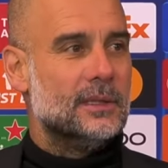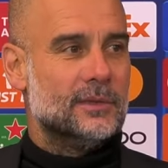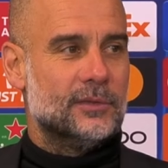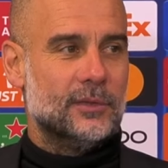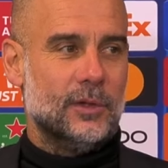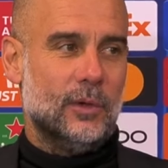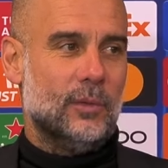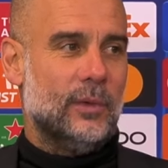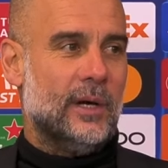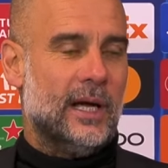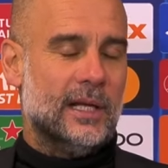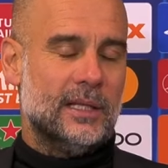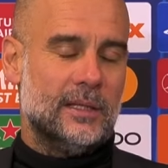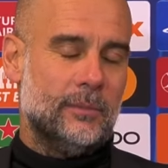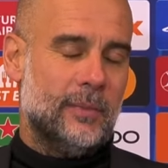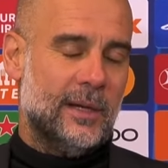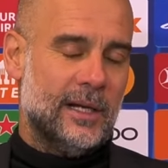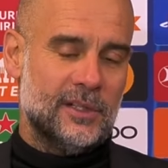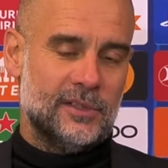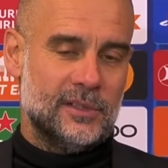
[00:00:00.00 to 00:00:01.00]
slow. I had
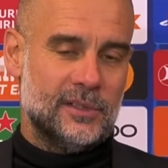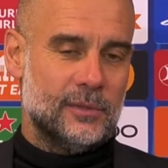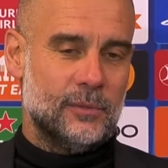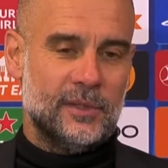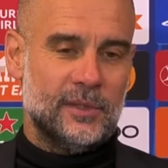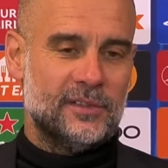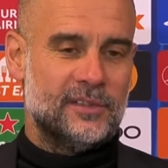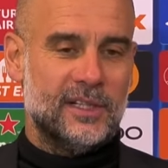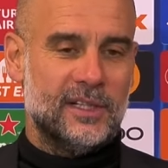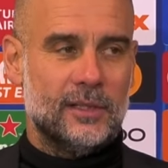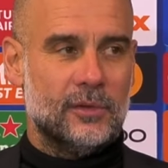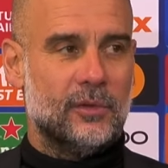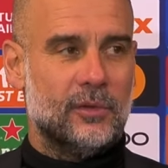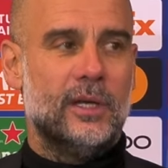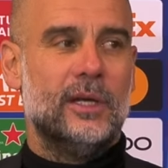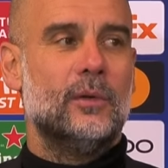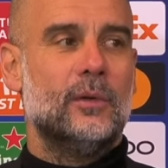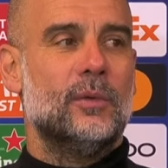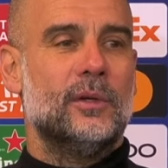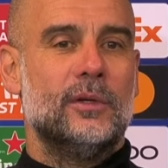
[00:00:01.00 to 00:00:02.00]
a manager when I said,
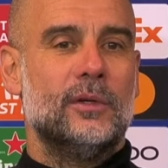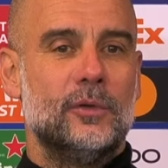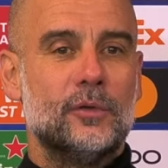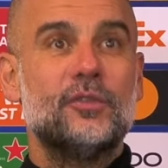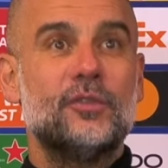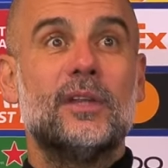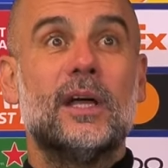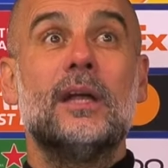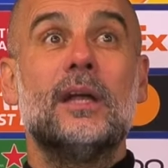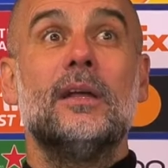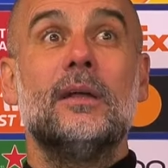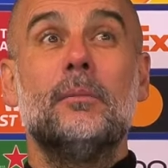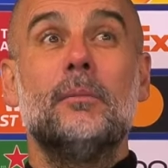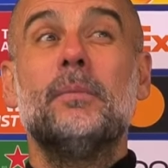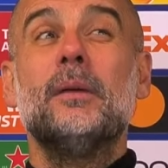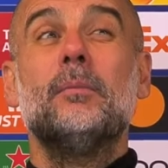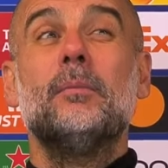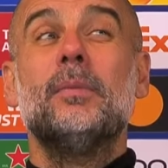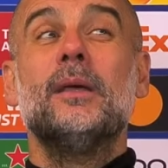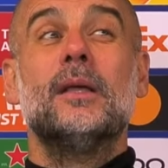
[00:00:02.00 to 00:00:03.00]
okay, when you start in a
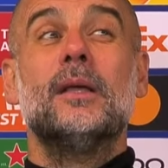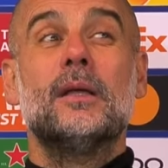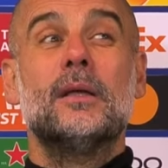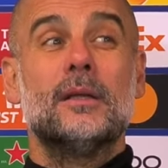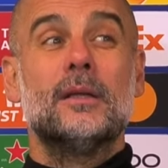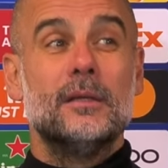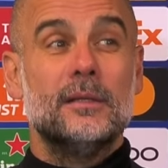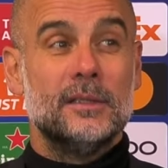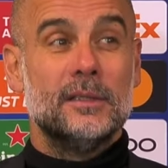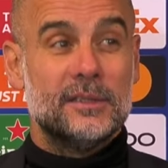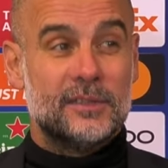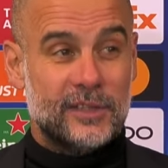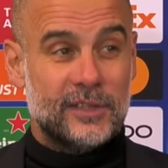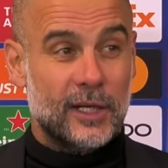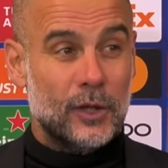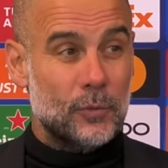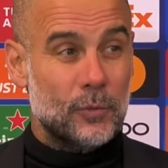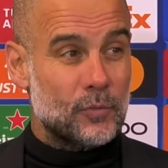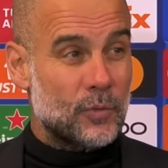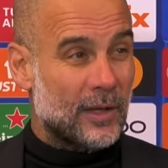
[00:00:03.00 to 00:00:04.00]
big
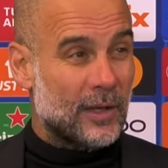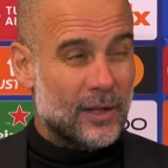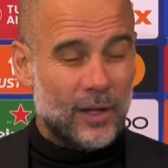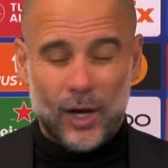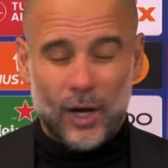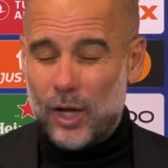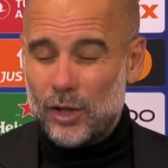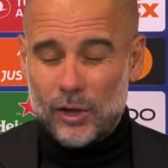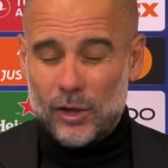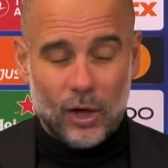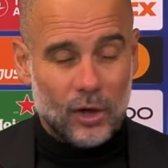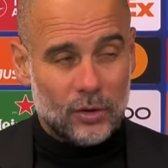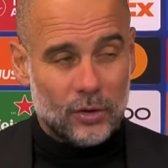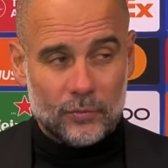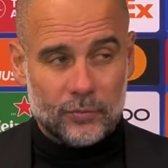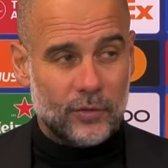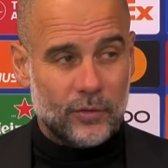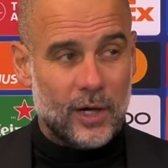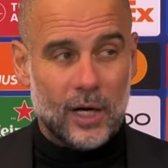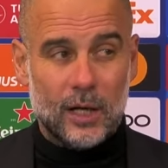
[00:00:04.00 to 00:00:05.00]
stadium with a lot
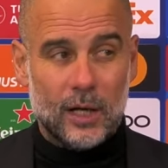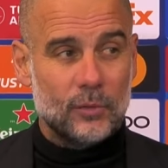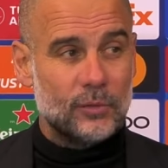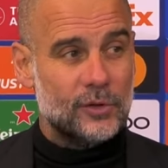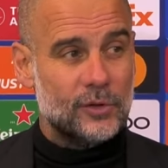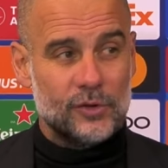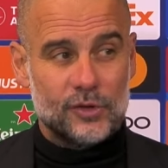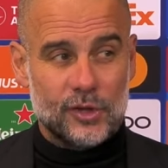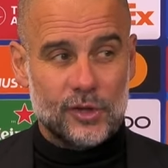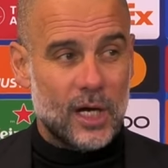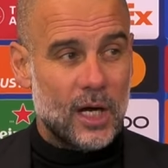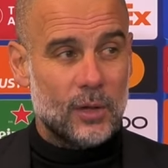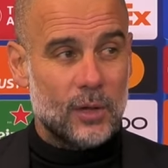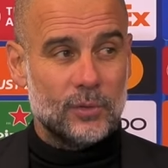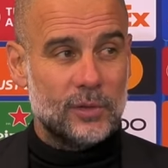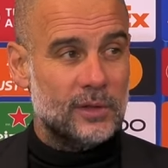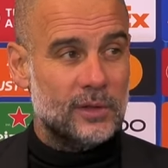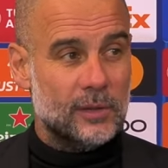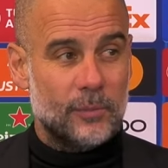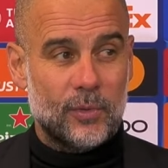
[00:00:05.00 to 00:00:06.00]
of crowd and
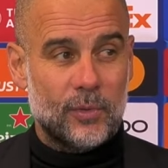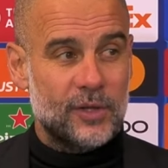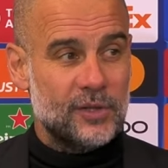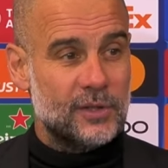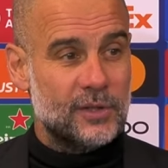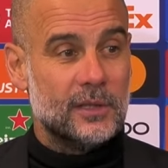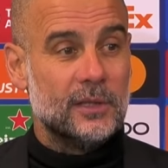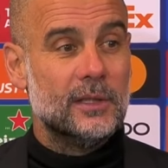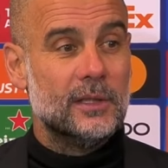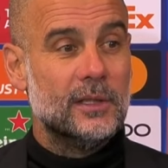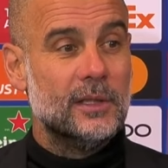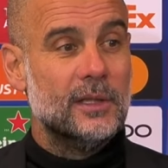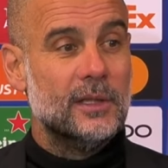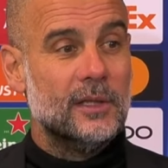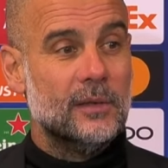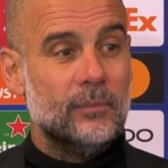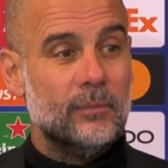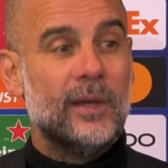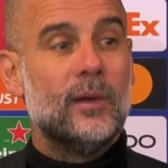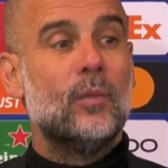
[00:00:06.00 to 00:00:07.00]
shout and the pressure,
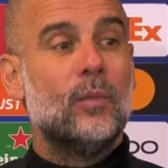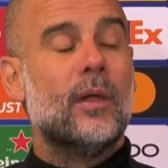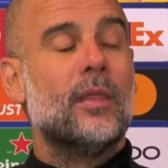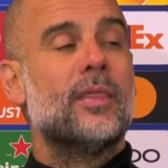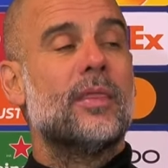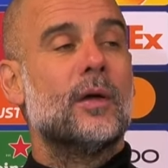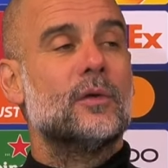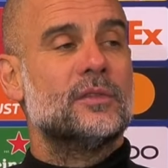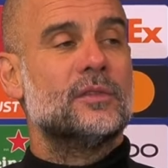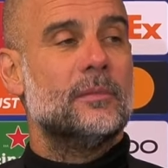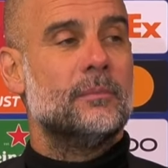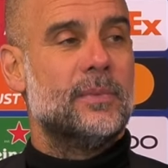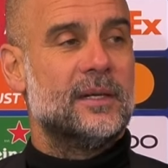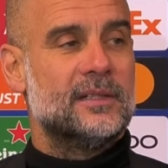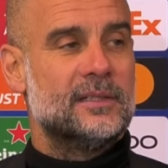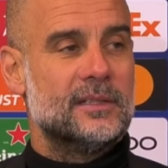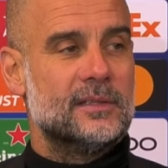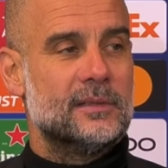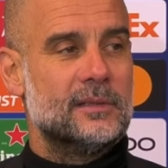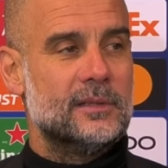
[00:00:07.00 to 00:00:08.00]
make 1,000
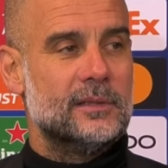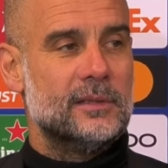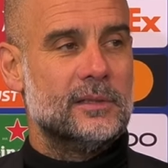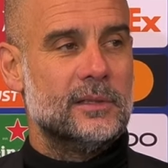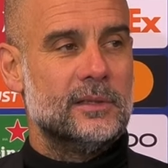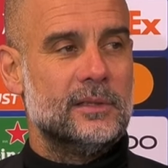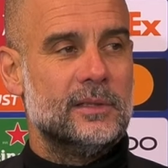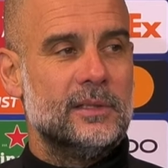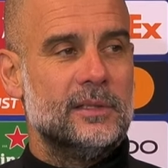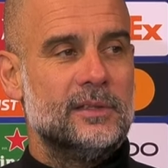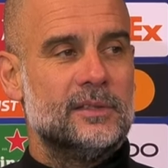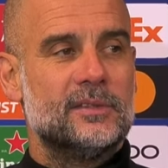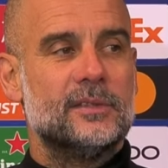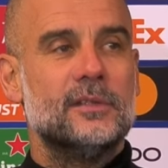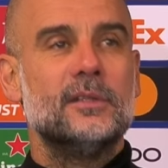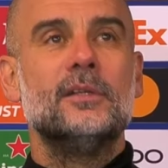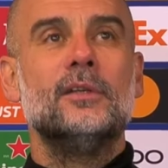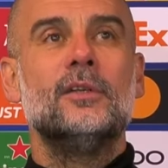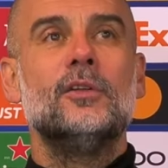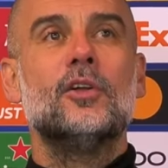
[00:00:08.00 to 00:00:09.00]
passes.
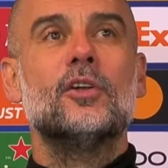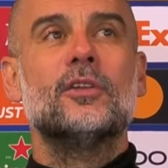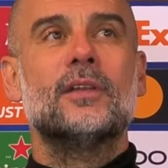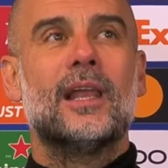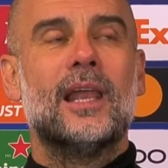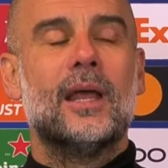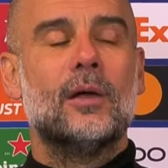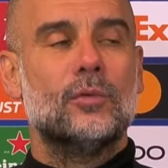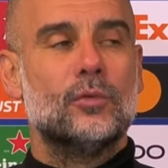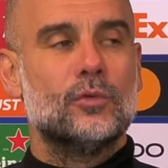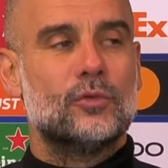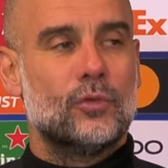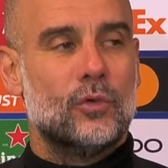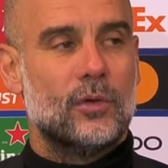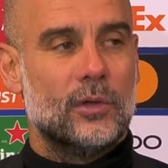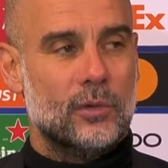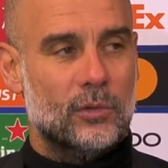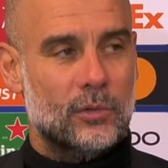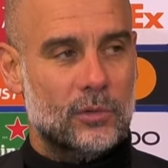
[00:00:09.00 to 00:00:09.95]
It's not allowed to score